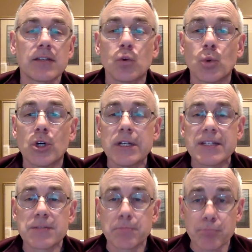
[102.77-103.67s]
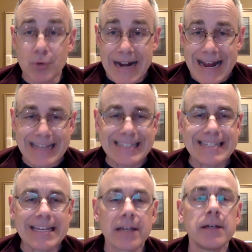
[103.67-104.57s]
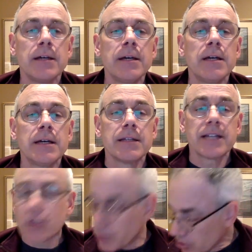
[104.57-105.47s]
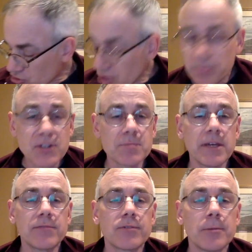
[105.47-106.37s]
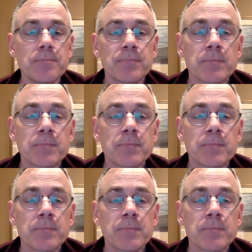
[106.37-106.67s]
The word is brass, like what your trumpet is made from.